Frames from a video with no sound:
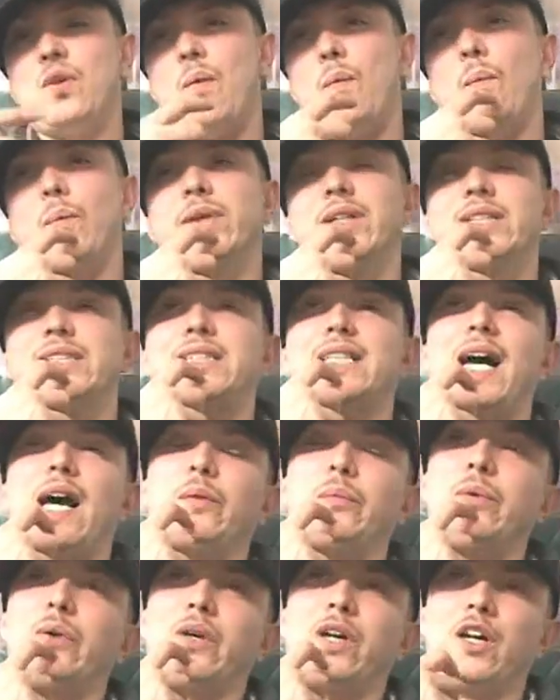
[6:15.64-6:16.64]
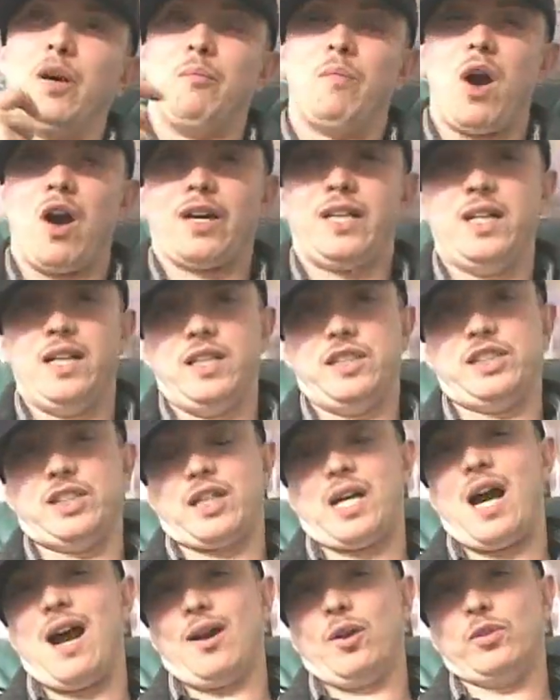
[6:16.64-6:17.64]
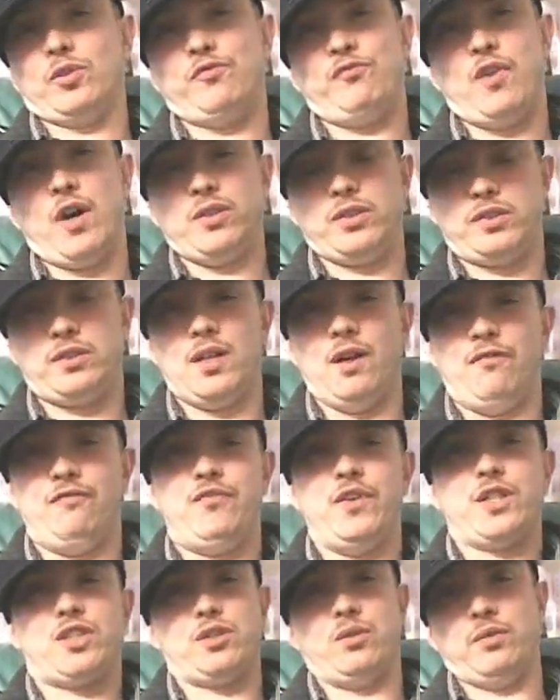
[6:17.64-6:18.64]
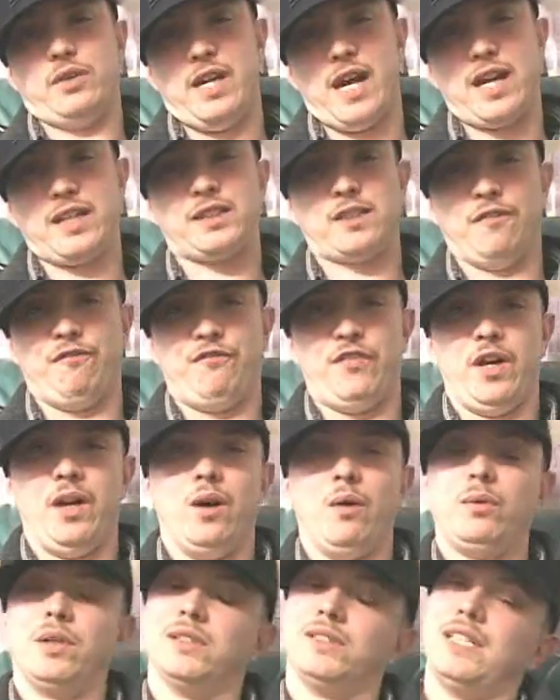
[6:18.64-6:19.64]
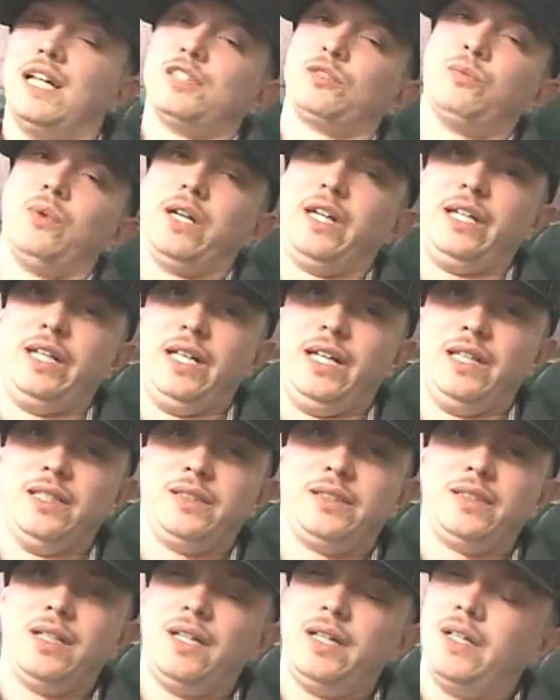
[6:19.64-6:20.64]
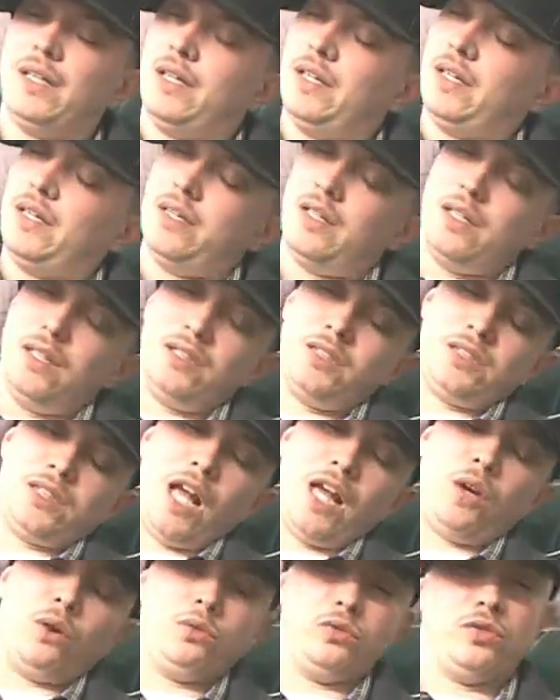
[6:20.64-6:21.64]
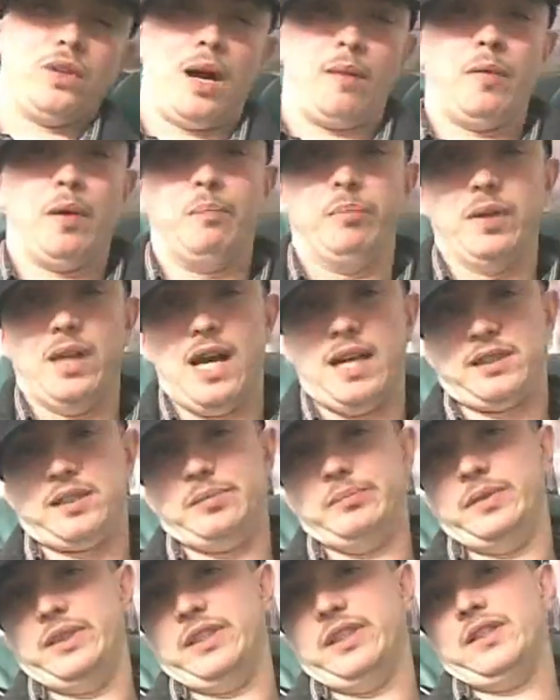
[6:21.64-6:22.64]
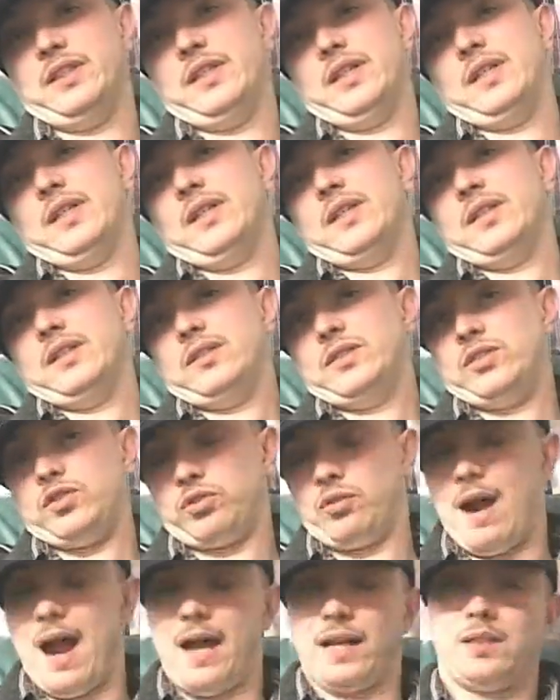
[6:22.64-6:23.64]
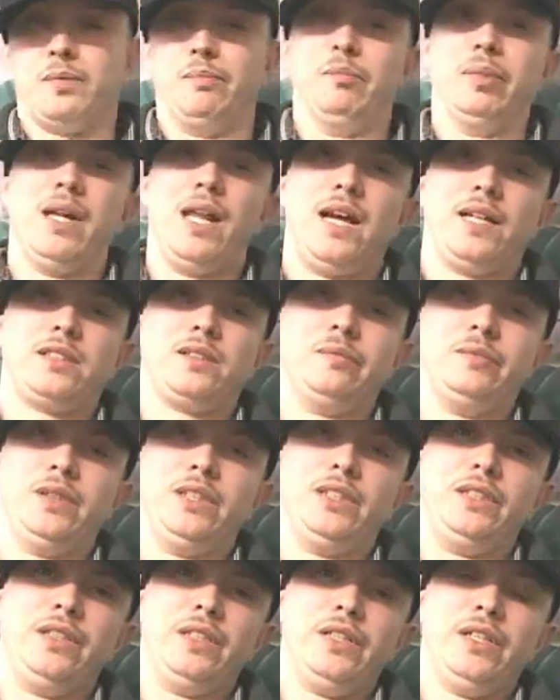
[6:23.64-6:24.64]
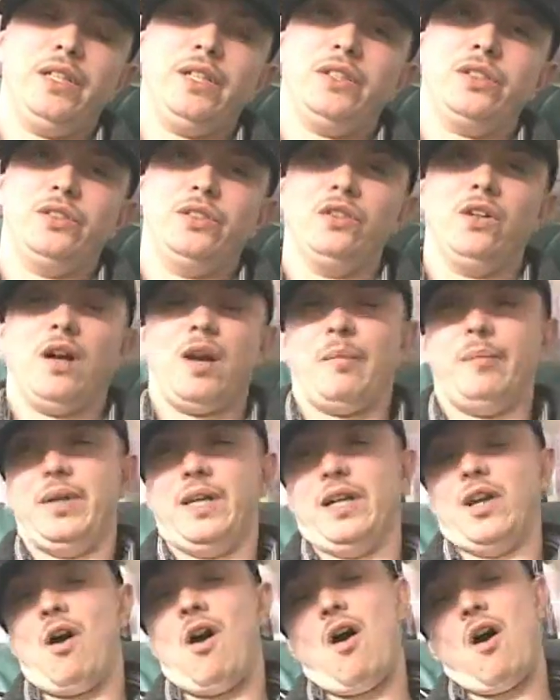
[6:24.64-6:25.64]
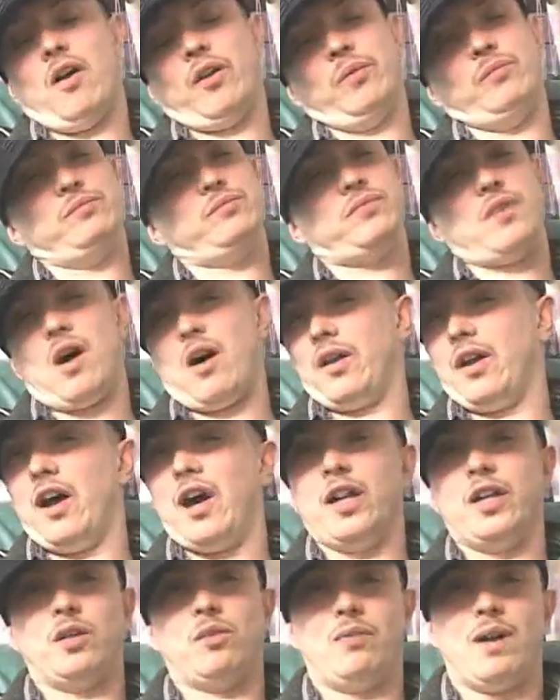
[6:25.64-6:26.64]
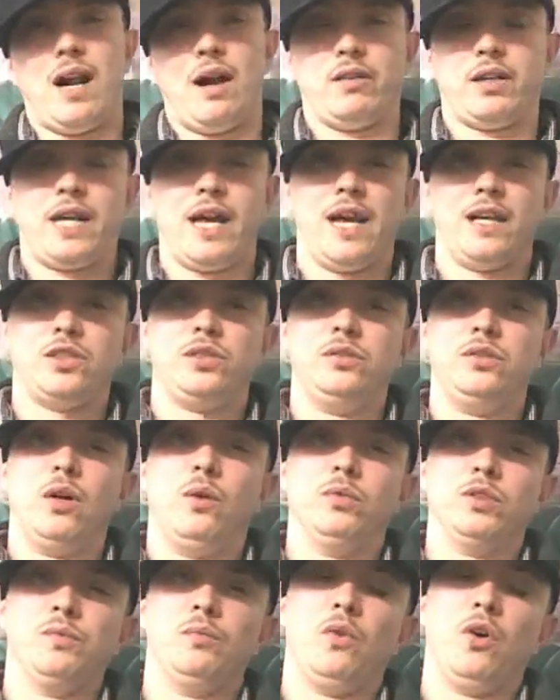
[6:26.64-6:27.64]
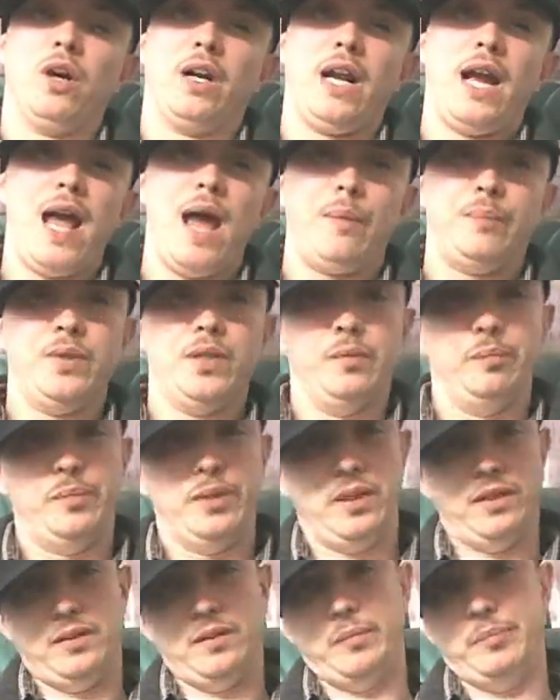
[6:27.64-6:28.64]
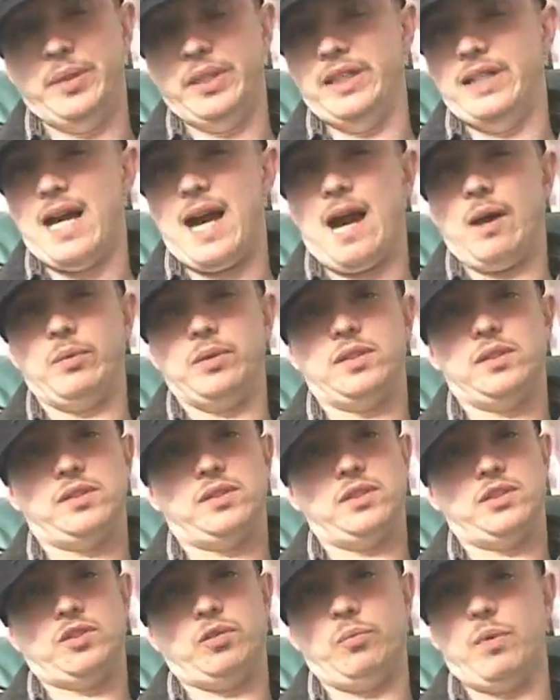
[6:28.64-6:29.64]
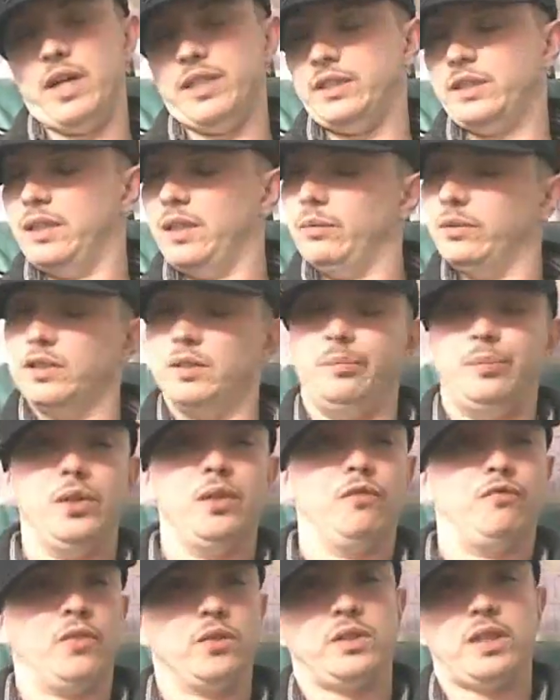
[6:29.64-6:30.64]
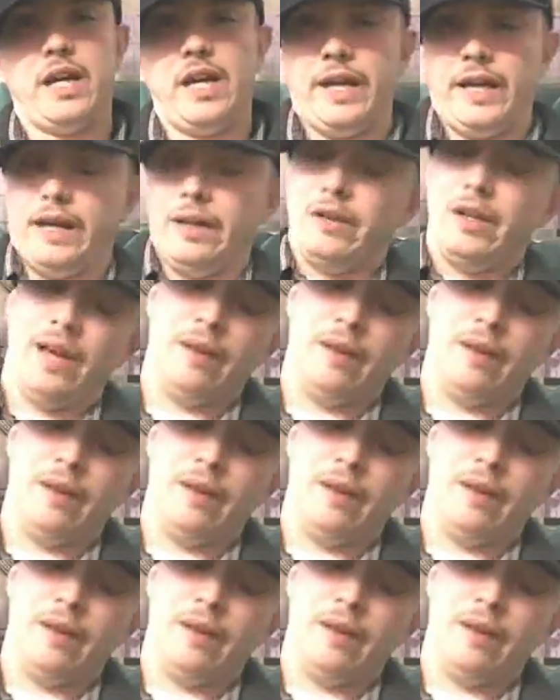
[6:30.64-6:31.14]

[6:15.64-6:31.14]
we decided we were going to market it as Chicago's first official gangster film, because that's what it is. Psychodrama blessed me, Trax blessed me. You know what I mean? All the underground cast, was more than happy to be down with the situation. It was a beautiful thing,